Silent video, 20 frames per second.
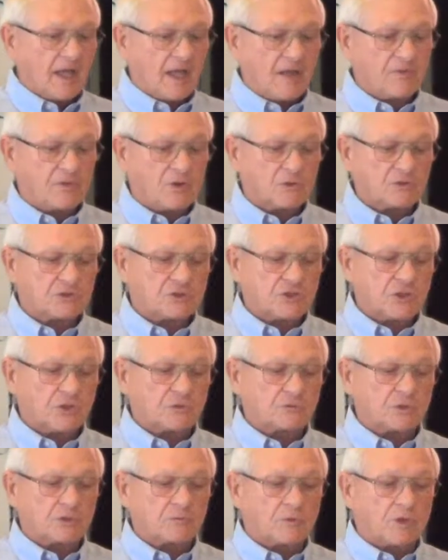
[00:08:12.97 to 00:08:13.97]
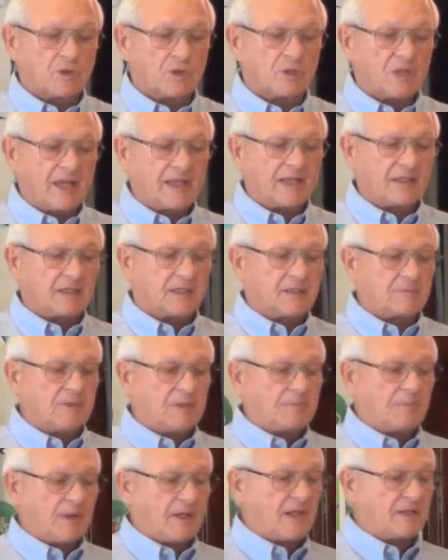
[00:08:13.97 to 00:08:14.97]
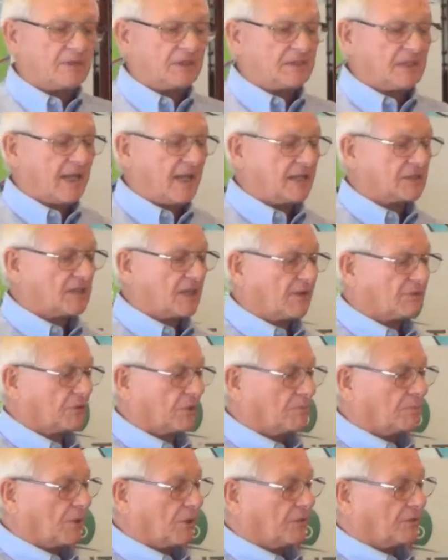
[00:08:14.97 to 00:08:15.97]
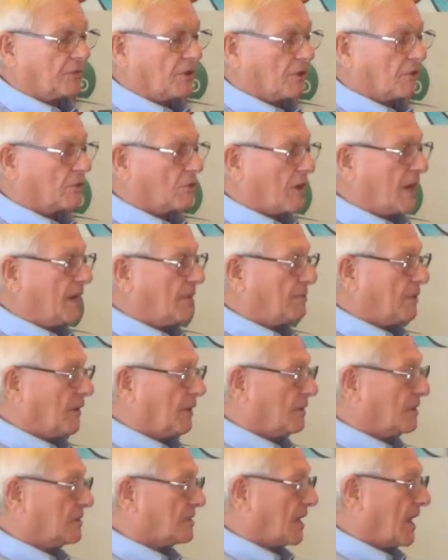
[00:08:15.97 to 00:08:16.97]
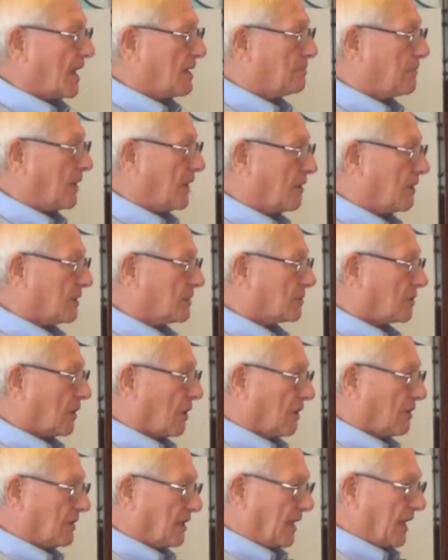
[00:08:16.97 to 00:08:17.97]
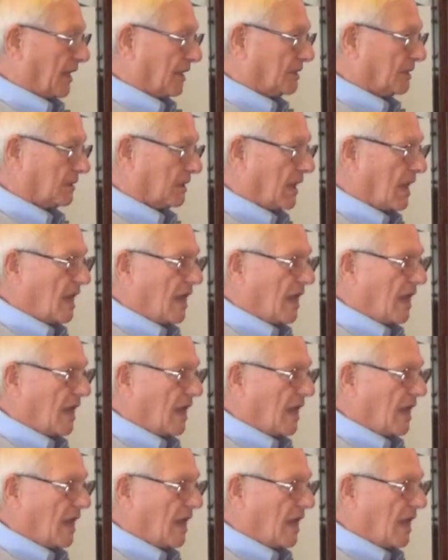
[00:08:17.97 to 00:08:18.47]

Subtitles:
and their children will likely be paying the tax after both their grandparents and parents are dead.